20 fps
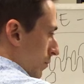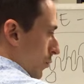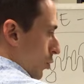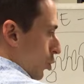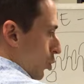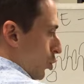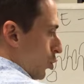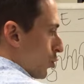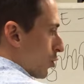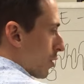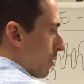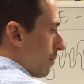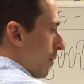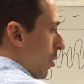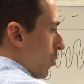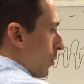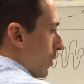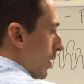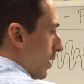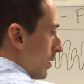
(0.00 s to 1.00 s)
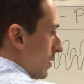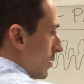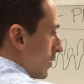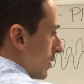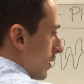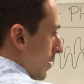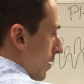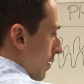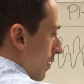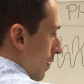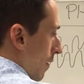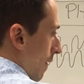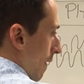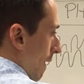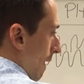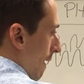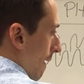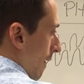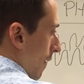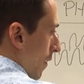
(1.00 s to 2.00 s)
sugar moieties
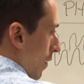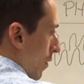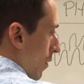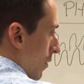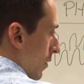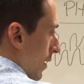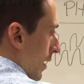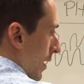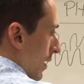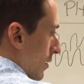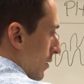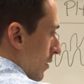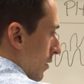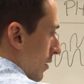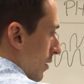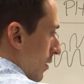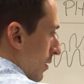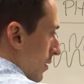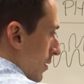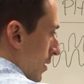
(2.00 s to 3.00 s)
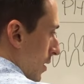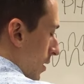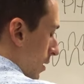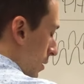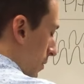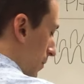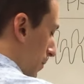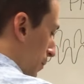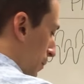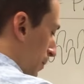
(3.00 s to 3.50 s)
on the outside of the cell,